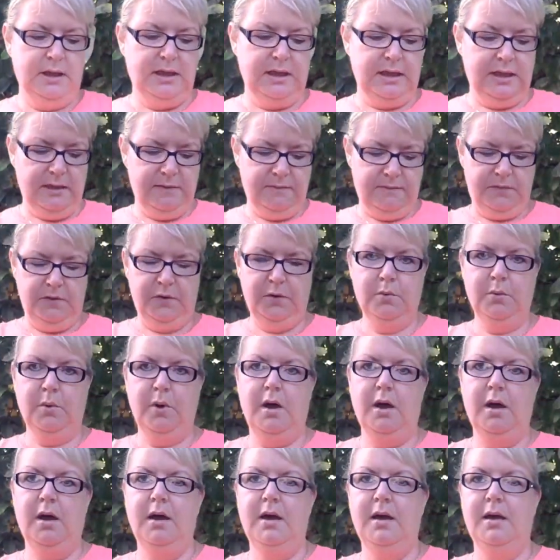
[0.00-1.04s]
If you
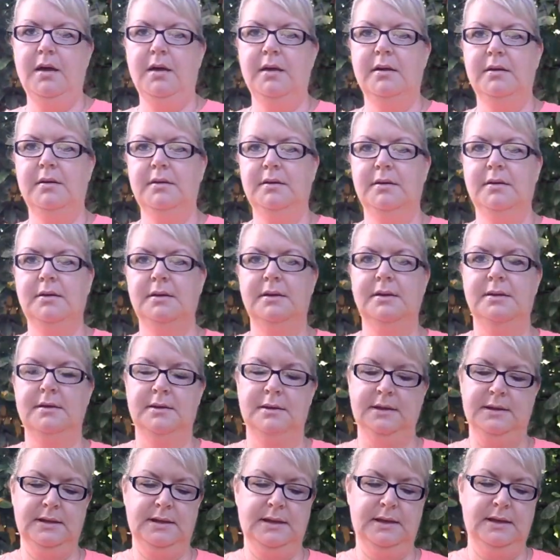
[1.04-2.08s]
are
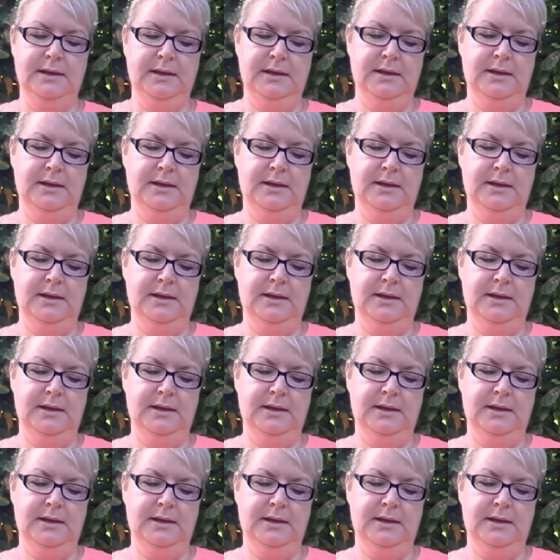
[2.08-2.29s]
a